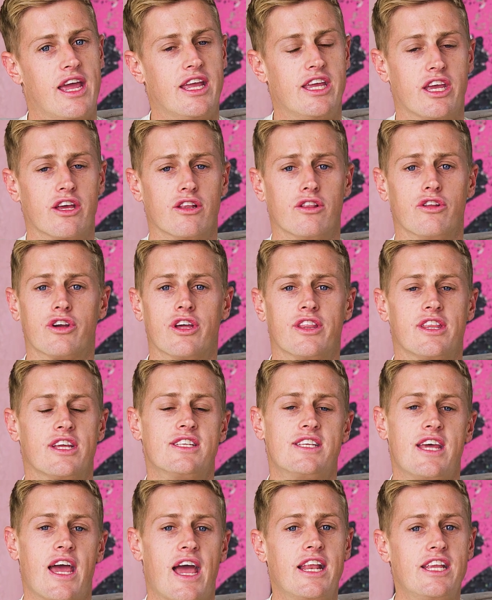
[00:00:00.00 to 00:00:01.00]
You can look at the
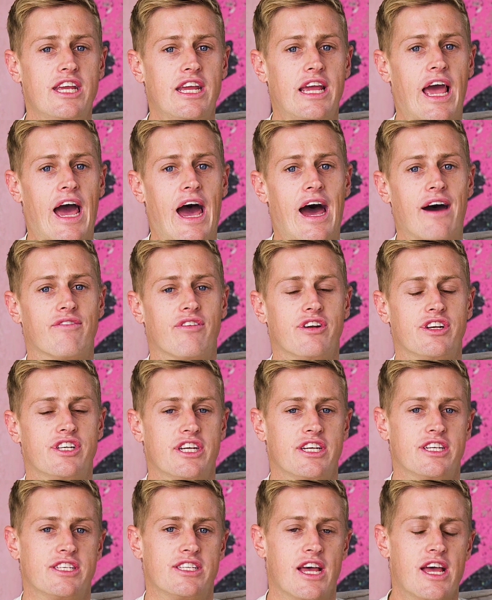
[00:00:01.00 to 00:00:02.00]
10 year
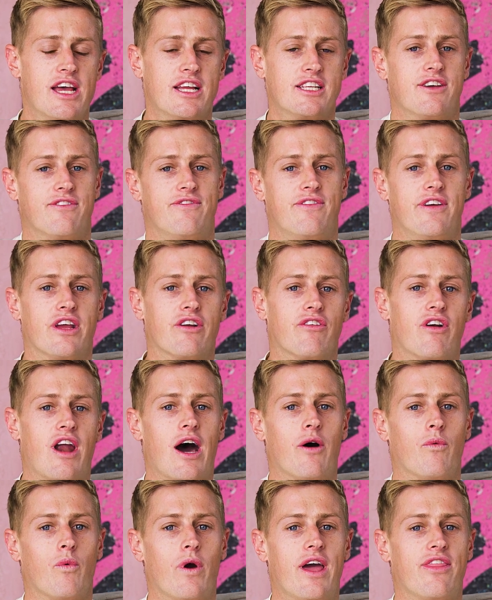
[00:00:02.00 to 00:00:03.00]
averages to figure
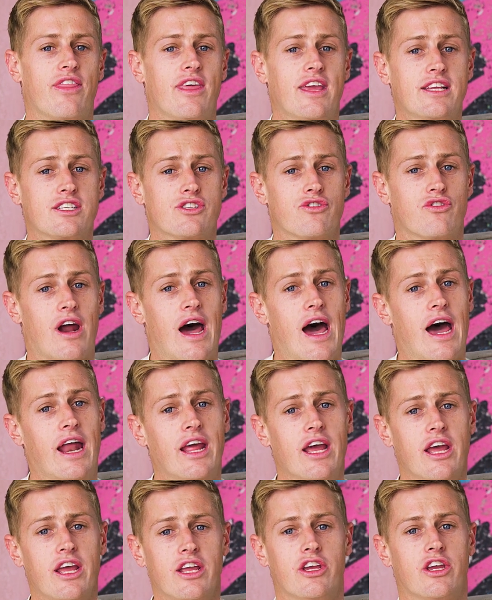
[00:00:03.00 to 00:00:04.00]
out where things are
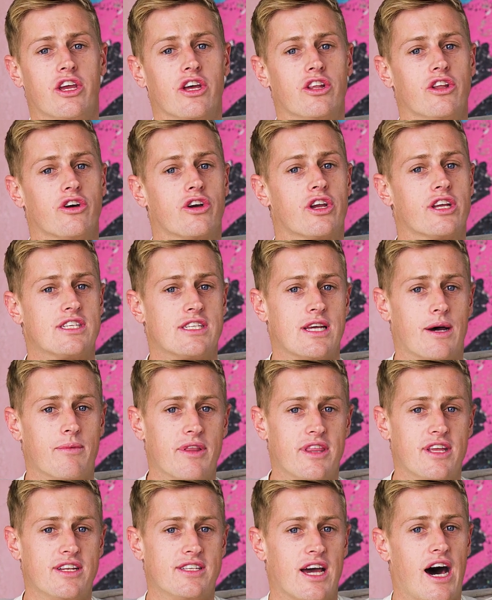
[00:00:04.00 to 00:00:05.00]
at. You can look at some
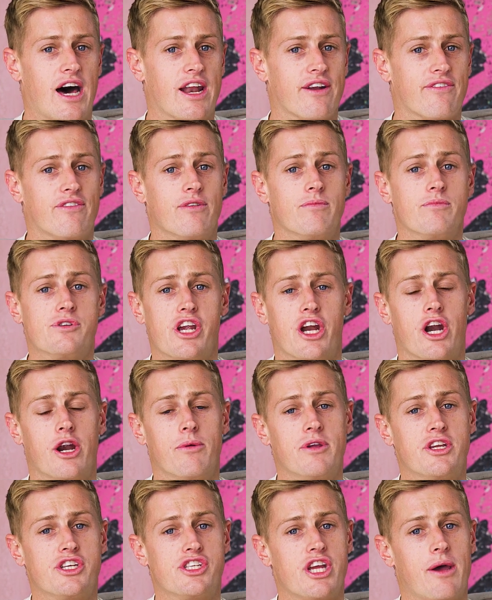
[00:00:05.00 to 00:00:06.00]
of the data from
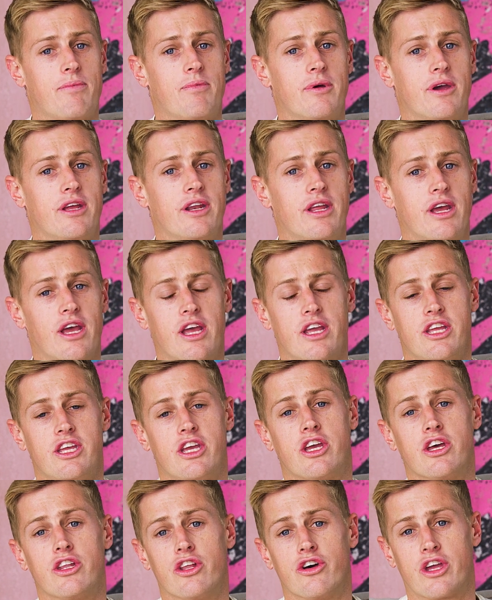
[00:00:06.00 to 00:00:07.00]
Jeremy Sheppard.
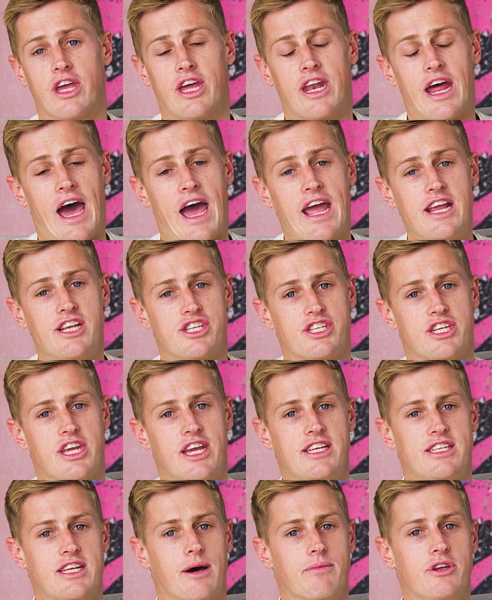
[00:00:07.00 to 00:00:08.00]
You can look at
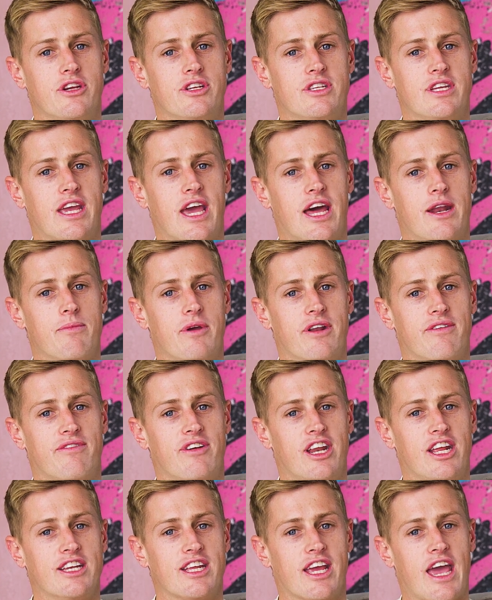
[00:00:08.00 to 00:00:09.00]
HTW to get a bit of
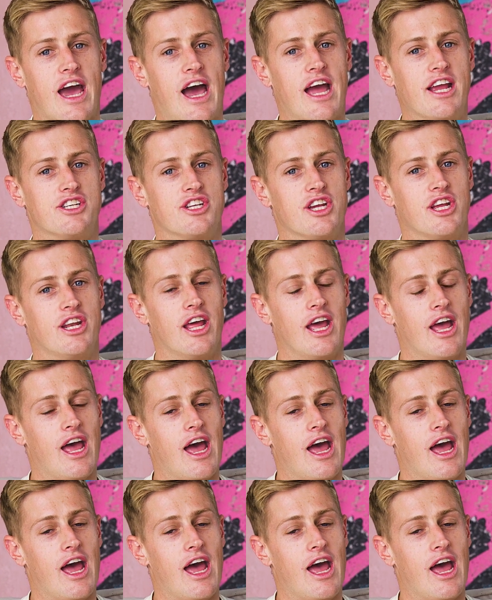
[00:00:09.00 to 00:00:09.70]
an indication.